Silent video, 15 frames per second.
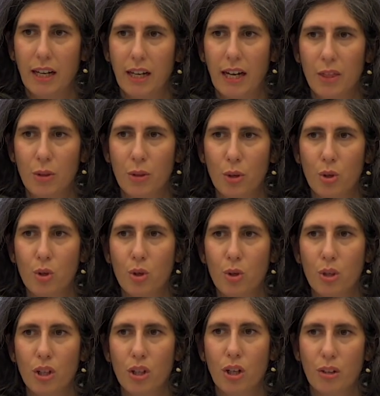At the
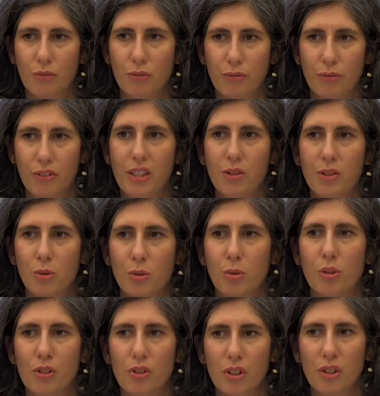core of these
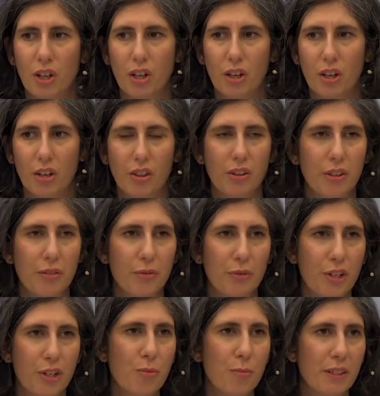tools are the
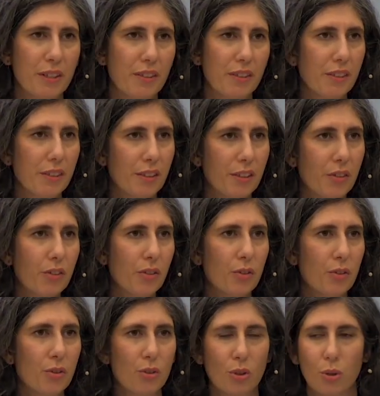infringements.
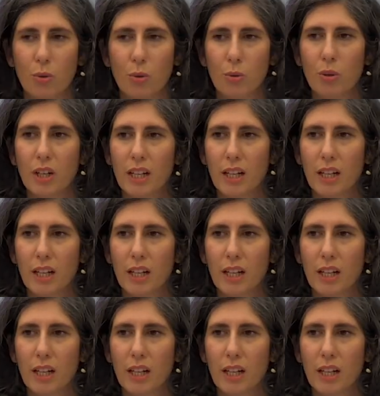So